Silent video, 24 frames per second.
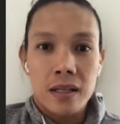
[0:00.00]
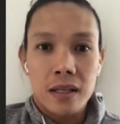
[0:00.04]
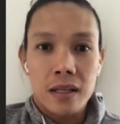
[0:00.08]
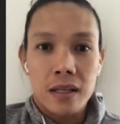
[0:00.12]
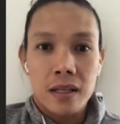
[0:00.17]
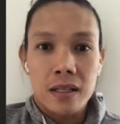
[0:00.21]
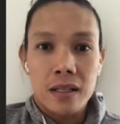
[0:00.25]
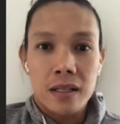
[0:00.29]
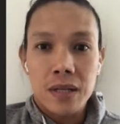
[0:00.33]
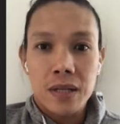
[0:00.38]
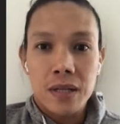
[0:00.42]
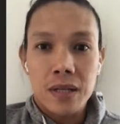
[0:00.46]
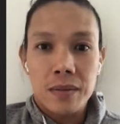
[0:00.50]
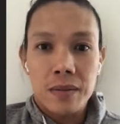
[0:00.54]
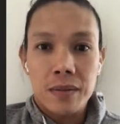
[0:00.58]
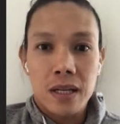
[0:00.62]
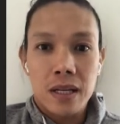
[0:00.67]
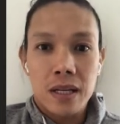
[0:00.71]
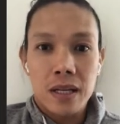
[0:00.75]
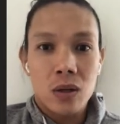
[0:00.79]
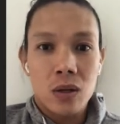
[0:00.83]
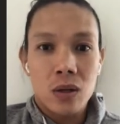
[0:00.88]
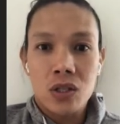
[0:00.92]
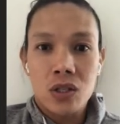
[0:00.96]
Sometimes
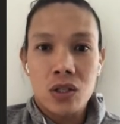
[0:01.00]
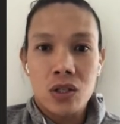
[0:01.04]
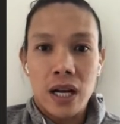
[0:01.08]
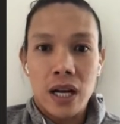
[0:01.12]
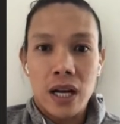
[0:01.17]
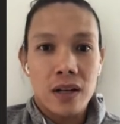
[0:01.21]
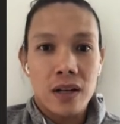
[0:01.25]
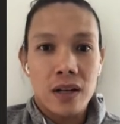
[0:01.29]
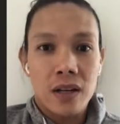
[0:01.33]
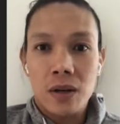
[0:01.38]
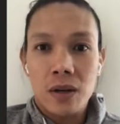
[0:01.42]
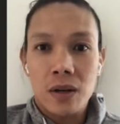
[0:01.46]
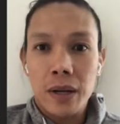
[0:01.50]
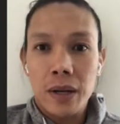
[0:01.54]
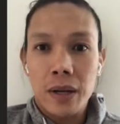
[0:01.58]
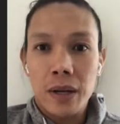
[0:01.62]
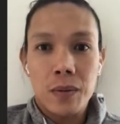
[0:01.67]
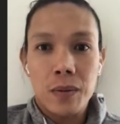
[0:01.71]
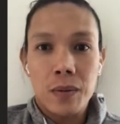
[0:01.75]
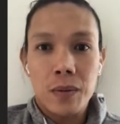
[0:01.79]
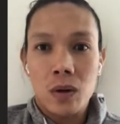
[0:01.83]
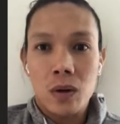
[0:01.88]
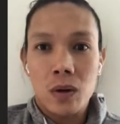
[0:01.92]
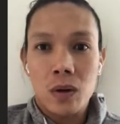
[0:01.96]
they lose track of their
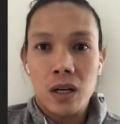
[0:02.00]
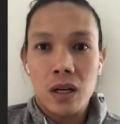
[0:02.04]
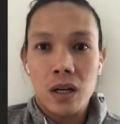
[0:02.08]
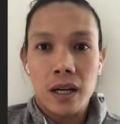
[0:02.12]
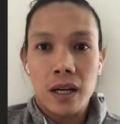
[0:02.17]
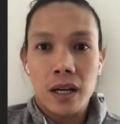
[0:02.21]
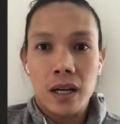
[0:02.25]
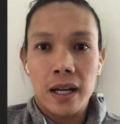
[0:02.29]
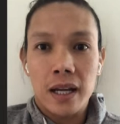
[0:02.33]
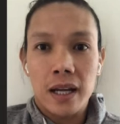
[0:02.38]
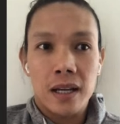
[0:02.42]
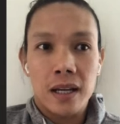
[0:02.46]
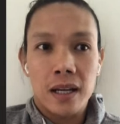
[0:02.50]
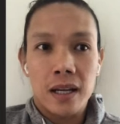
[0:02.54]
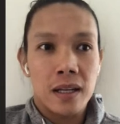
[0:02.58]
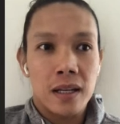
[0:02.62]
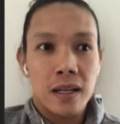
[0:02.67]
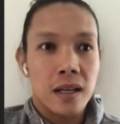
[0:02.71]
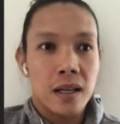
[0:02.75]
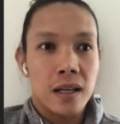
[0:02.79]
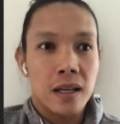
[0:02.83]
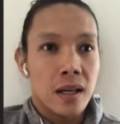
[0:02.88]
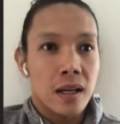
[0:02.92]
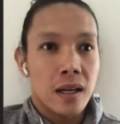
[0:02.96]
paperwork, and
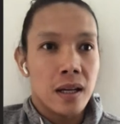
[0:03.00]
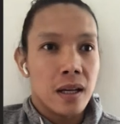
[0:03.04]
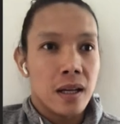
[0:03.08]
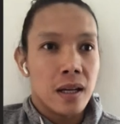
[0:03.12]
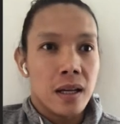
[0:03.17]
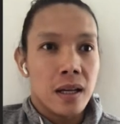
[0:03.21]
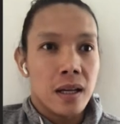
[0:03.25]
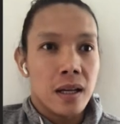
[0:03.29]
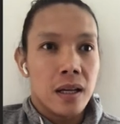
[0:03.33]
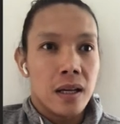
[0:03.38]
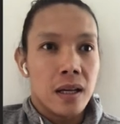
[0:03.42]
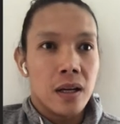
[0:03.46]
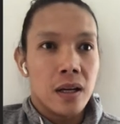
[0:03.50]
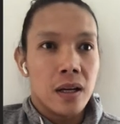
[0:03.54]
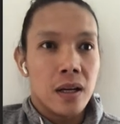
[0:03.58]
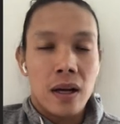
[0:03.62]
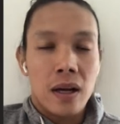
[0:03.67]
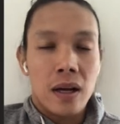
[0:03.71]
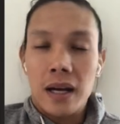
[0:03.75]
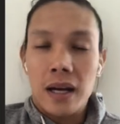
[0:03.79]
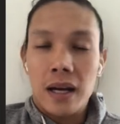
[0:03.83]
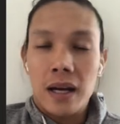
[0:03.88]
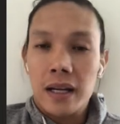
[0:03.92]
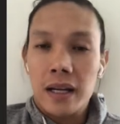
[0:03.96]
you know,
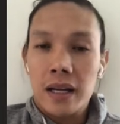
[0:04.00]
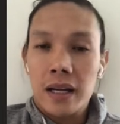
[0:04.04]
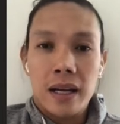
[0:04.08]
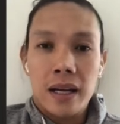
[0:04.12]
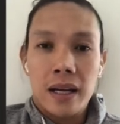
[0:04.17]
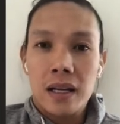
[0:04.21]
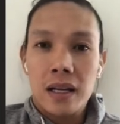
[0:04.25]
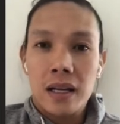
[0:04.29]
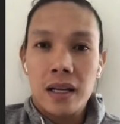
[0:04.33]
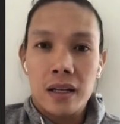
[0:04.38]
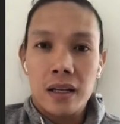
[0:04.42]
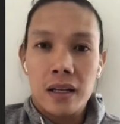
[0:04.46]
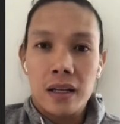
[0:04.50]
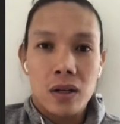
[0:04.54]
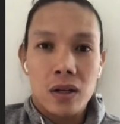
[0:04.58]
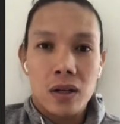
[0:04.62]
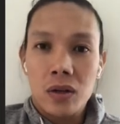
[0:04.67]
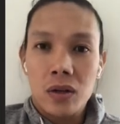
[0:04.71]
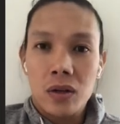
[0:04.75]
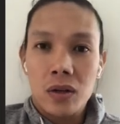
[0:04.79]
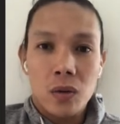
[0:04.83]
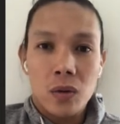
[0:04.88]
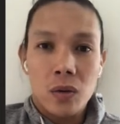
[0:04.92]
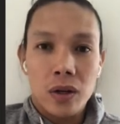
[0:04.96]
I get it. You know,
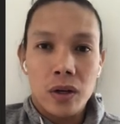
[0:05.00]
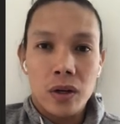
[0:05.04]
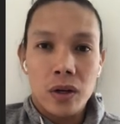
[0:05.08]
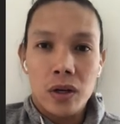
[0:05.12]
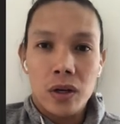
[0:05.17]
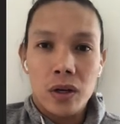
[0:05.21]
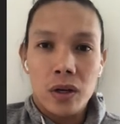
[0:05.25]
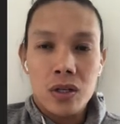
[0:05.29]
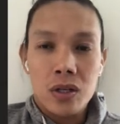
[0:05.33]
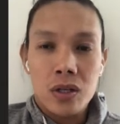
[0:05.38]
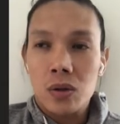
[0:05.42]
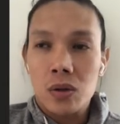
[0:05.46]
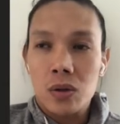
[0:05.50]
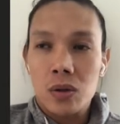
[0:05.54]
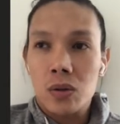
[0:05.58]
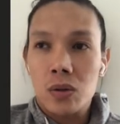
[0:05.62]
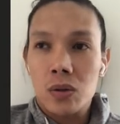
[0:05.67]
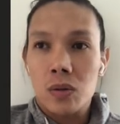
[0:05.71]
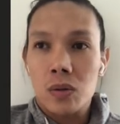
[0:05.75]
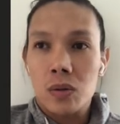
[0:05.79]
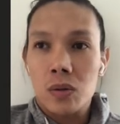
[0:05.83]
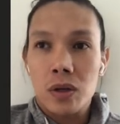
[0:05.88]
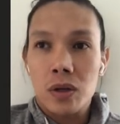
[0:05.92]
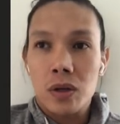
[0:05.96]
you're
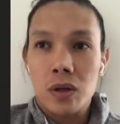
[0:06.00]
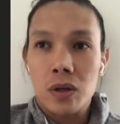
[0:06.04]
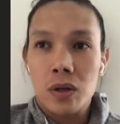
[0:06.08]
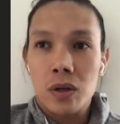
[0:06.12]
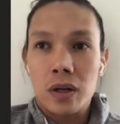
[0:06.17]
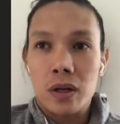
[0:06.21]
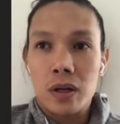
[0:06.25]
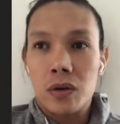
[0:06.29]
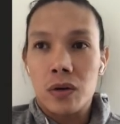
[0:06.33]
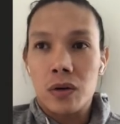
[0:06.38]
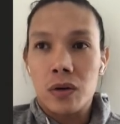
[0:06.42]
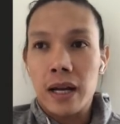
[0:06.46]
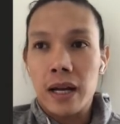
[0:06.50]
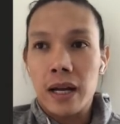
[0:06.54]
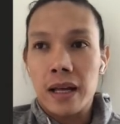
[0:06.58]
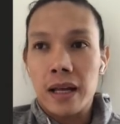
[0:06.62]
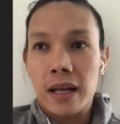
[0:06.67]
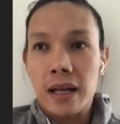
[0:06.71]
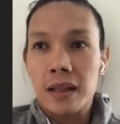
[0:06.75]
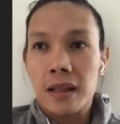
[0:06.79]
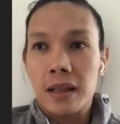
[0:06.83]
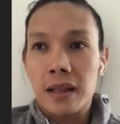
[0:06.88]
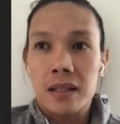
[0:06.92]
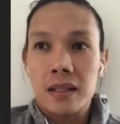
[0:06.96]
so, you know, great
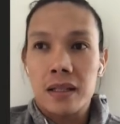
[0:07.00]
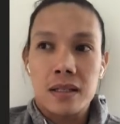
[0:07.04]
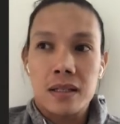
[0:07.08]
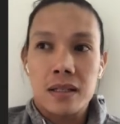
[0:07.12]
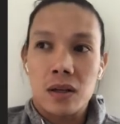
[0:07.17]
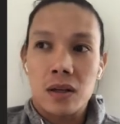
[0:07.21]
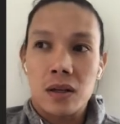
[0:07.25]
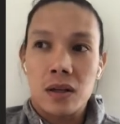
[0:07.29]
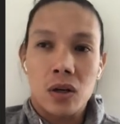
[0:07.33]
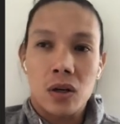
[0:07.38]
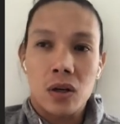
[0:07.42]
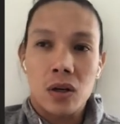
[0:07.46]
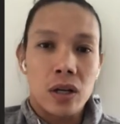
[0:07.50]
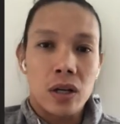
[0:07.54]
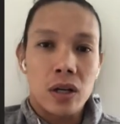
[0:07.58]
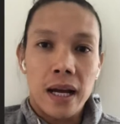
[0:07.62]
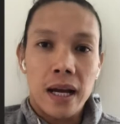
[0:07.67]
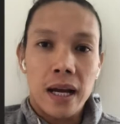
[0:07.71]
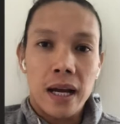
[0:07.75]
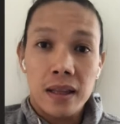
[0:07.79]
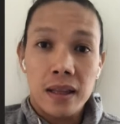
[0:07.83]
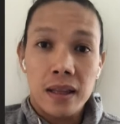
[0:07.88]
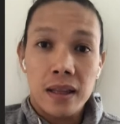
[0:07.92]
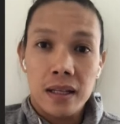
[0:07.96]
athletes or good
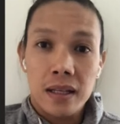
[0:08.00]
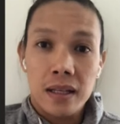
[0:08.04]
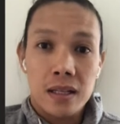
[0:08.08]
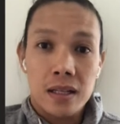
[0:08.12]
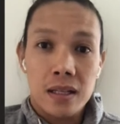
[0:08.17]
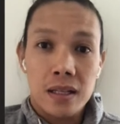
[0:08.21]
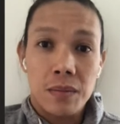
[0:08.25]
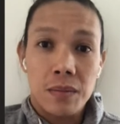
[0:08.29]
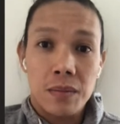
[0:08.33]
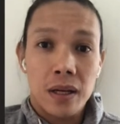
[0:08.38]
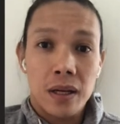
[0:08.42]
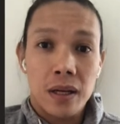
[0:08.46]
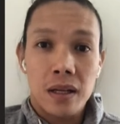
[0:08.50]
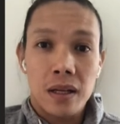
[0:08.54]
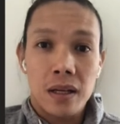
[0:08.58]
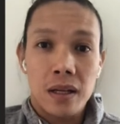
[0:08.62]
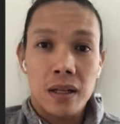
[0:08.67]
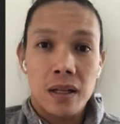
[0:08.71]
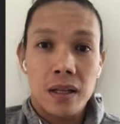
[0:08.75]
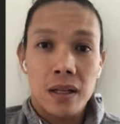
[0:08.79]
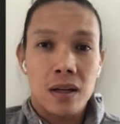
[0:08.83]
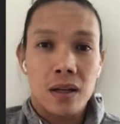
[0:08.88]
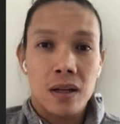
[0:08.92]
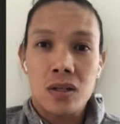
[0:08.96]
athletes coming
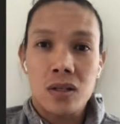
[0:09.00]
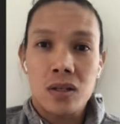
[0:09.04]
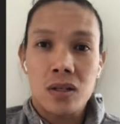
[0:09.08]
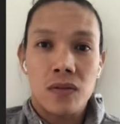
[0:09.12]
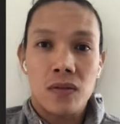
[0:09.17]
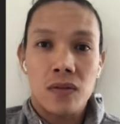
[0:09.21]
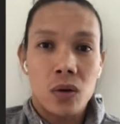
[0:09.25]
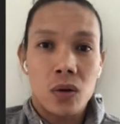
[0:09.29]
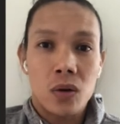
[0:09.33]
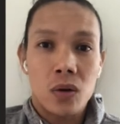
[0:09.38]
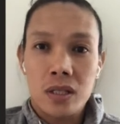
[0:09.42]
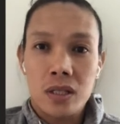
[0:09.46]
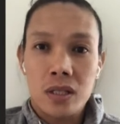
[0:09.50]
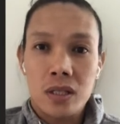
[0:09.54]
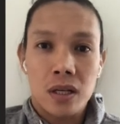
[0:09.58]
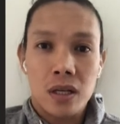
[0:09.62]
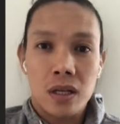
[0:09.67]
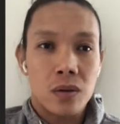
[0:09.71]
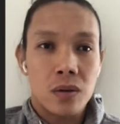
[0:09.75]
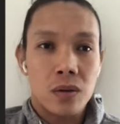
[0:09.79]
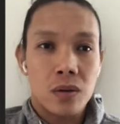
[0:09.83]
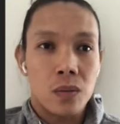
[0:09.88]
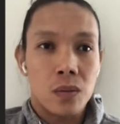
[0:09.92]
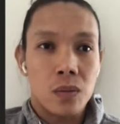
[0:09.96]
in, they're so focused
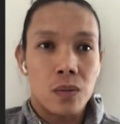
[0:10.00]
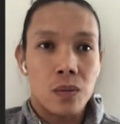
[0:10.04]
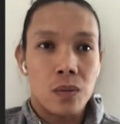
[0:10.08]
on,